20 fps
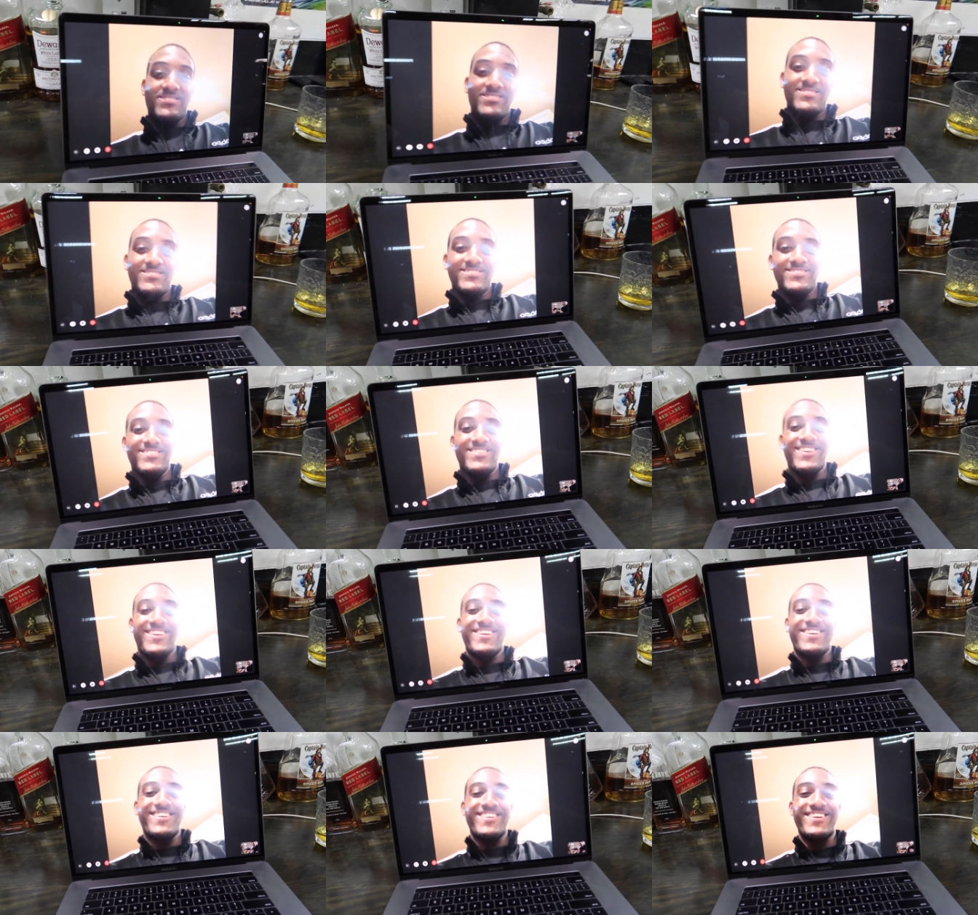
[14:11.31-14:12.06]

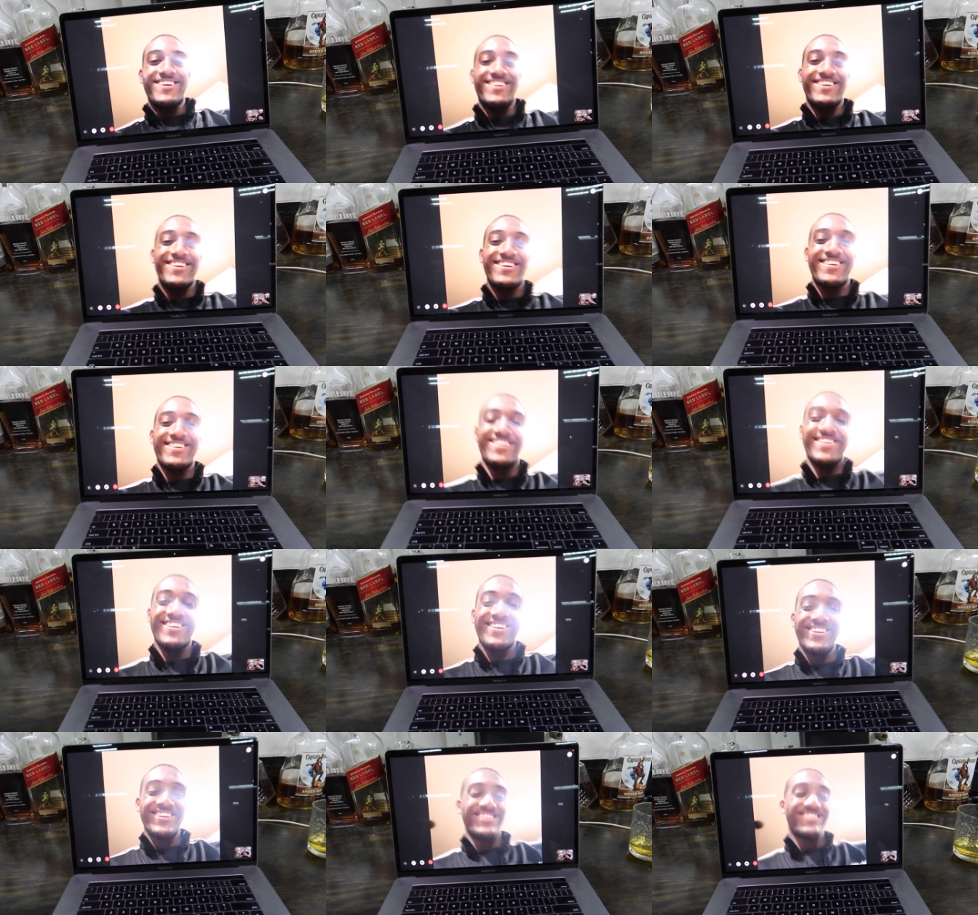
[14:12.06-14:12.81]
They're going to have to
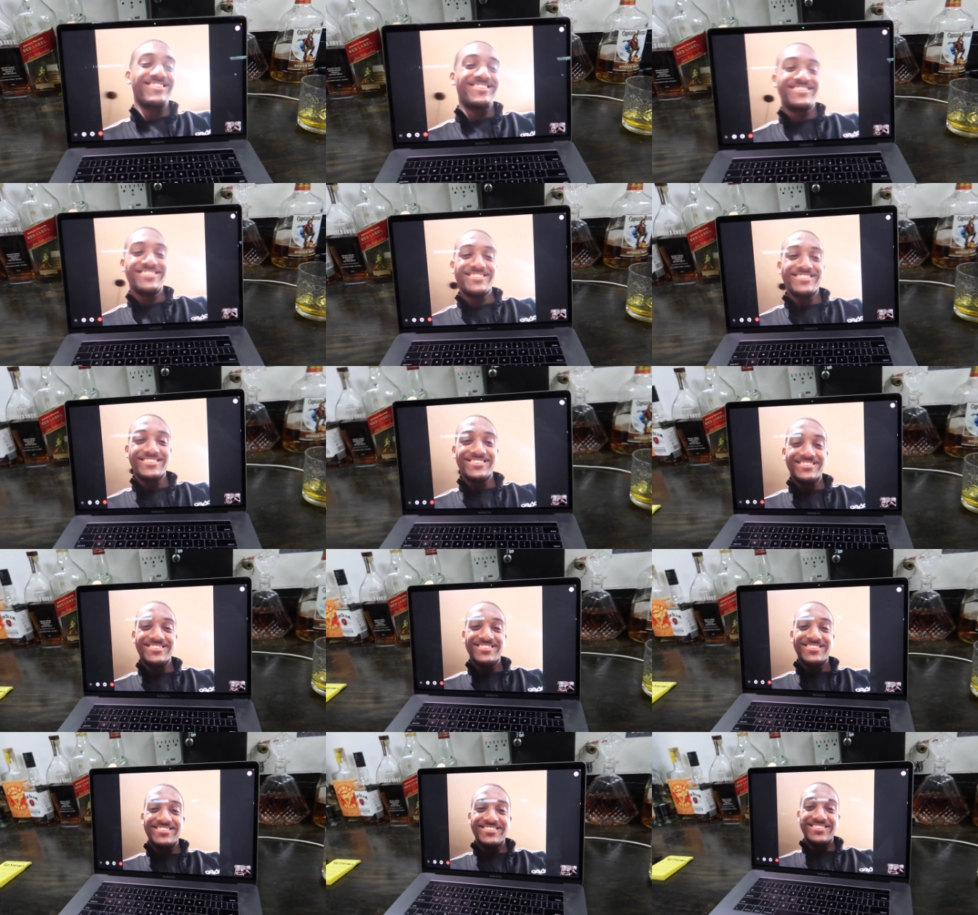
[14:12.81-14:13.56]
come watch
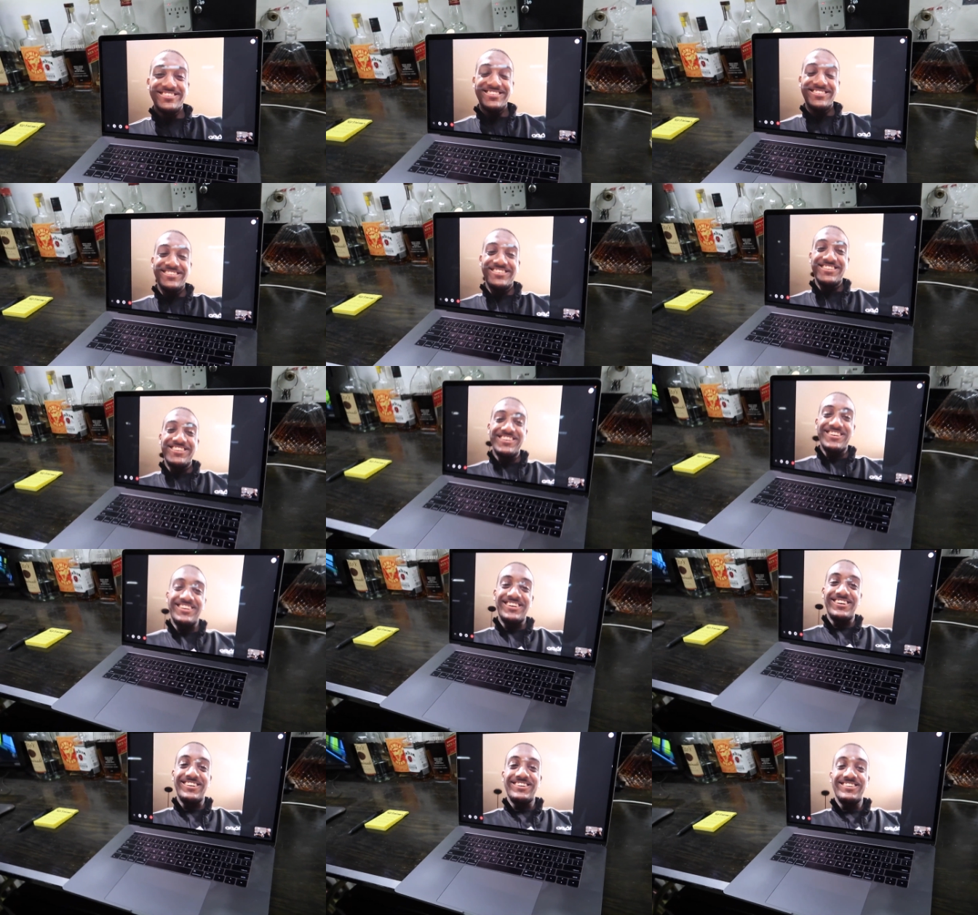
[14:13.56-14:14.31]
this, and
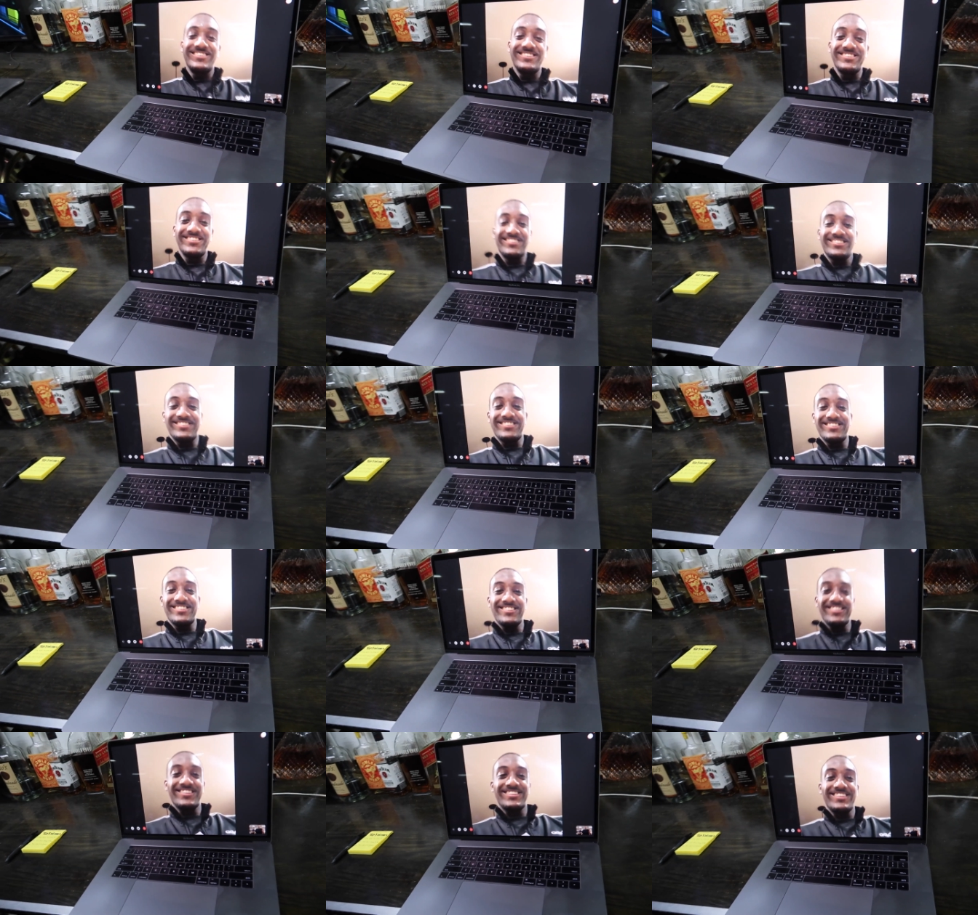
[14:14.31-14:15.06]
I really, really
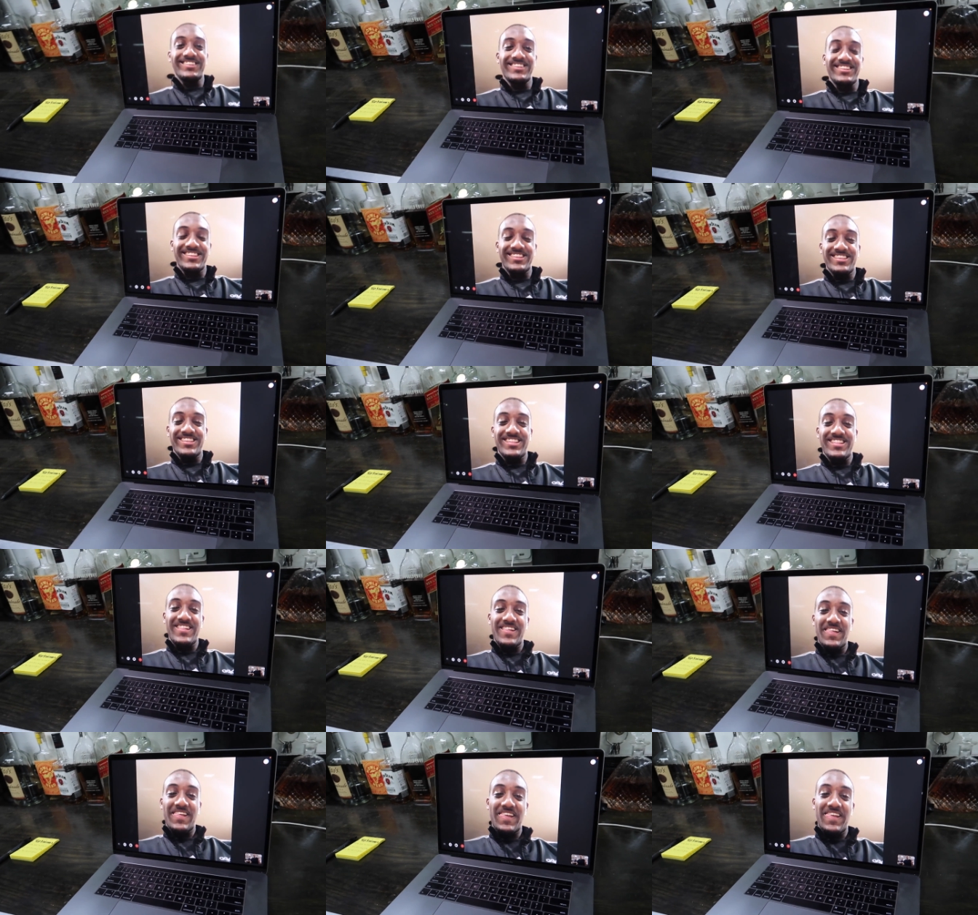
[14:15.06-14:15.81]
appreciate it,
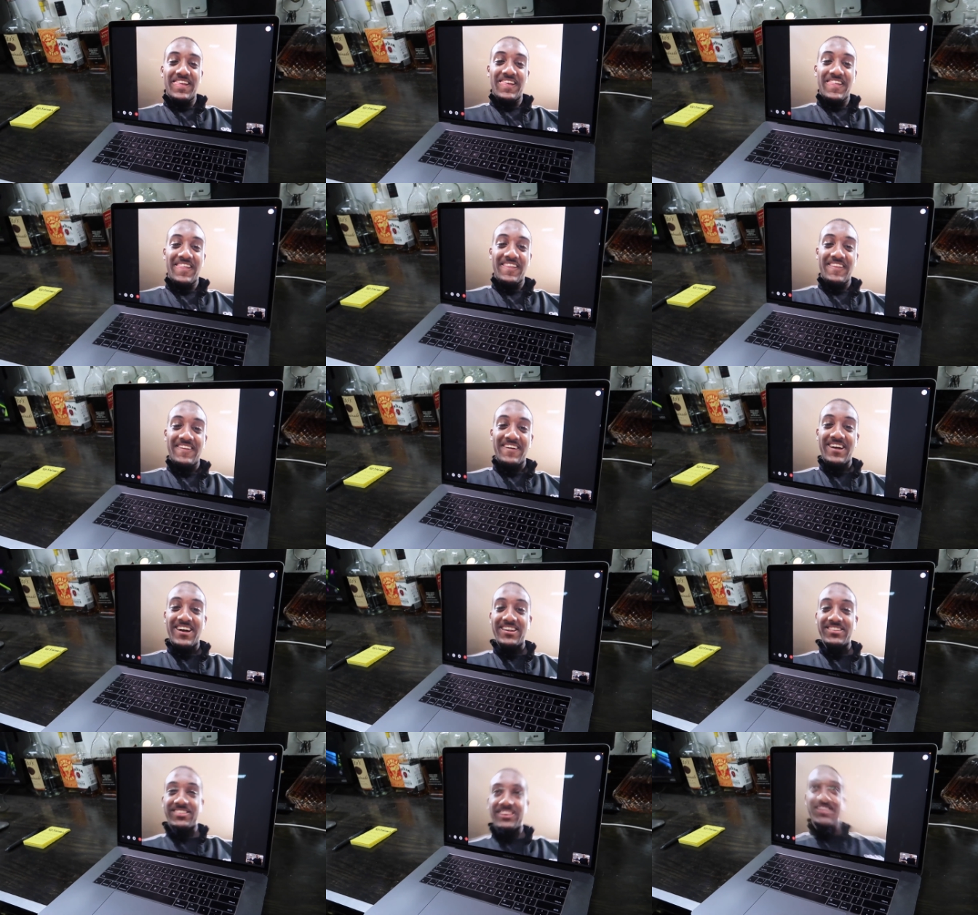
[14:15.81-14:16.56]
brother.
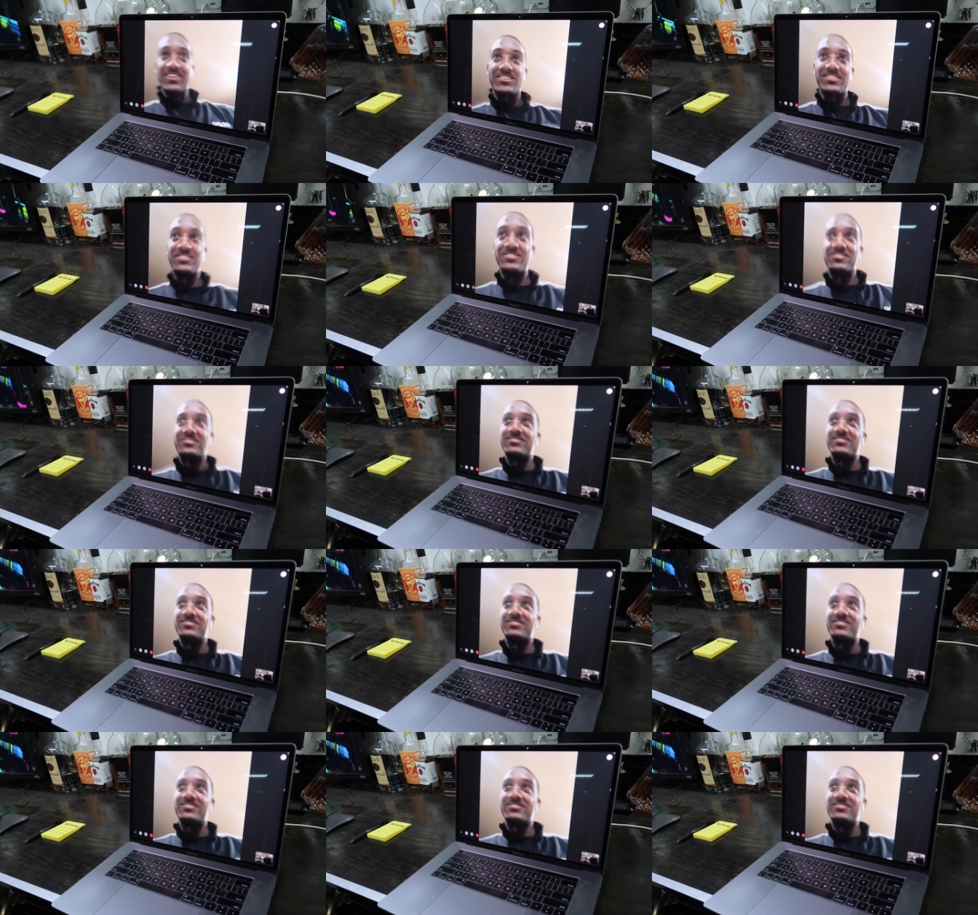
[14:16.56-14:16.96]
Thank you.